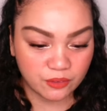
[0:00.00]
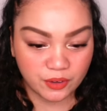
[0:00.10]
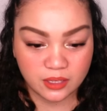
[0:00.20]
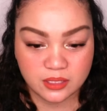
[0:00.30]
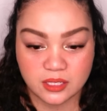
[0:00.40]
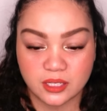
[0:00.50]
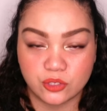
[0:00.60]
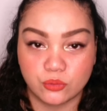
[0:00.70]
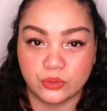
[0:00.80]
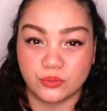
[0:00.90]
of fragrances that
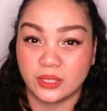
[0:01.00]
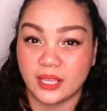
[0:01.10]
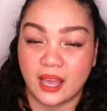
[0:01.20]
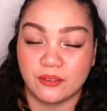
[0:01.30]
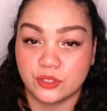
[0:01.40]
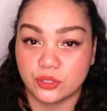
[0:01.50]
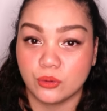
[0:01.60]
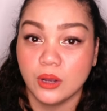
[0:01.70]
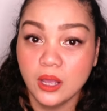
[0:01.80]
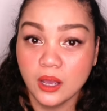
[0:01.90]
you would really have
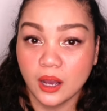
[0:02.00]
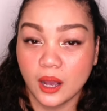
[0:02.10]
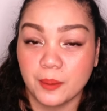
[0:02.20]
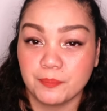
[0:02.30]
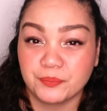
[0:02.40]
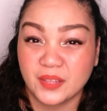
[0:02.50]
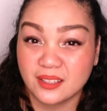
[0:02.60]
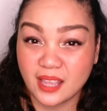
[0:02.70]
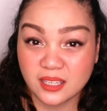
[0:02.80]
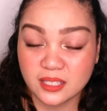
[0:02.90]
to
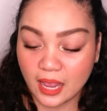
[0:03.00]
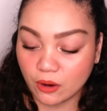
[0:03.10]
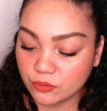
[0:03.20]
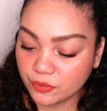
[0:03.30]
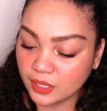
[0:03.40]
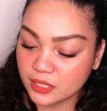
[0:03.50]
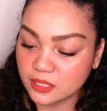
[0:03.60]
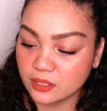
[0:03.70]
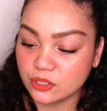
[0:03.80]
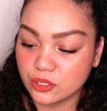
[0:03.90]
test out first.